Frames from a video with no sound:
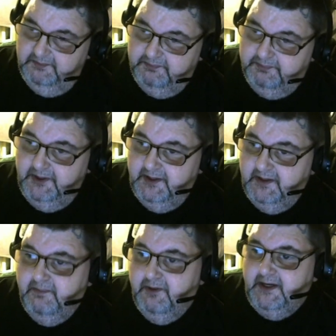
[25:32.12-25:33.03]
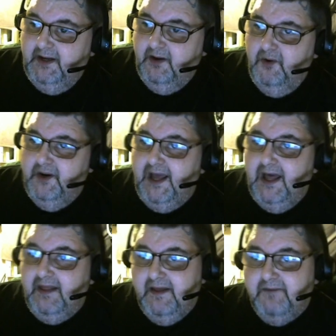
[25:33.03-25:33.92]
put it in the breading coating,
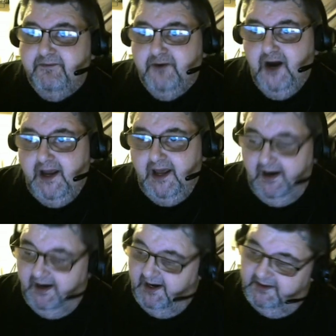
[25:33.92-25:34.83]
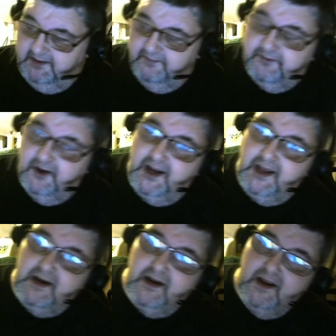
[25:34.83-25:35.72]
and then fry it. And you fry
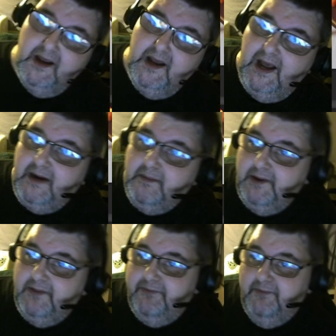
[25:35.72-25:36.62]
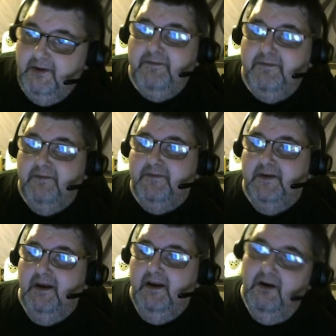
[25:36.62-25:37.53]
it at about
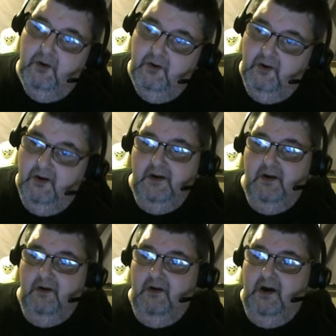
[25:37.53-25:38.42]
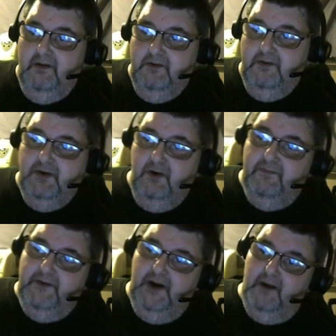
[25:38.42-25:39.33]
350, or on your
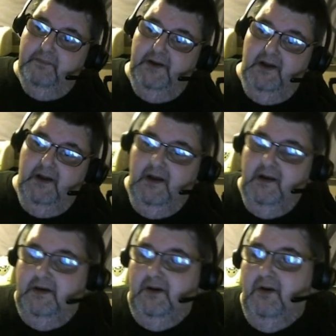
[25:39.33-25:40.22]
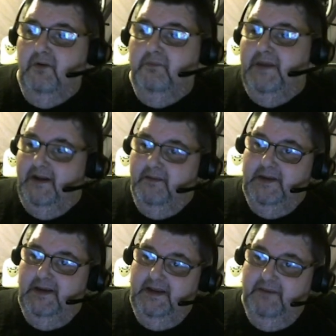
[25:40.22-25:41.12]
stove top, medium
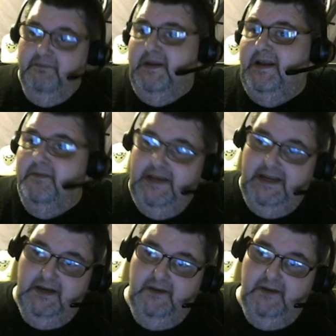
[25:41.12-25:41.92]
heat.